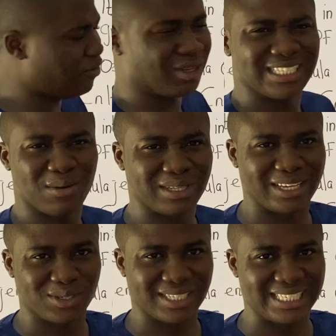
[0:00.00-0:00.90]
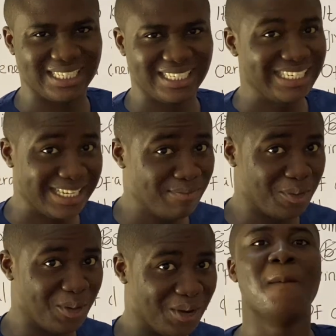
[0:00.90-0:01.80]
you understand what I just did. It's
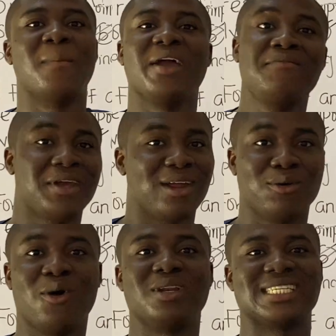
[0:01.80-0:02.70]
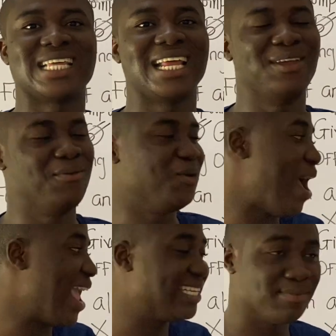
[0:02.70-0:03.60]
simple. But if you cannot understand the way
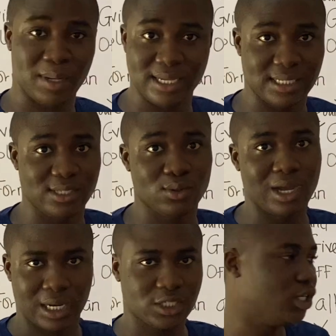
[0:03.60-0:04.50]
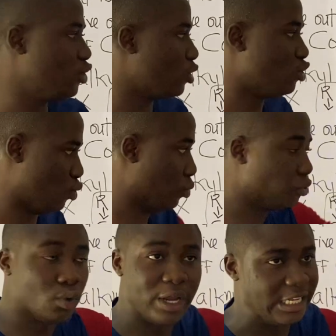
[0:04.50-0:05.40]
I explained it, you can actually just know
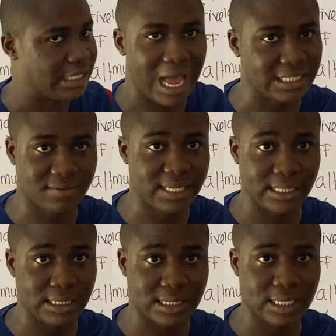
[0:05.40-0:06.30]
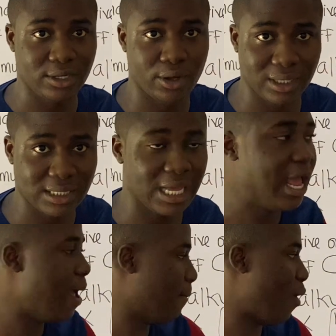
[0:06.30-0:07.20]
it as I've said it. Do you understand?
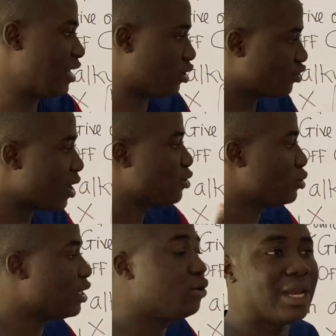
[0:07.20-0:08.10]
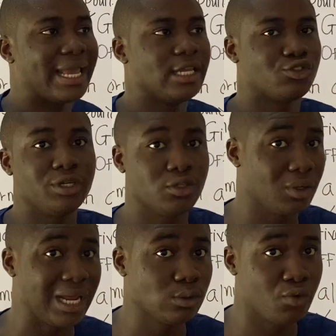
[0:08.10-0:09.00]
But I just tried to tell you like a trick on
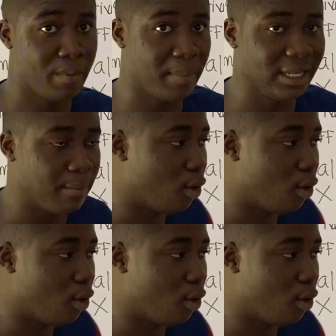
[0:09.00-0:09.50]
how to remember them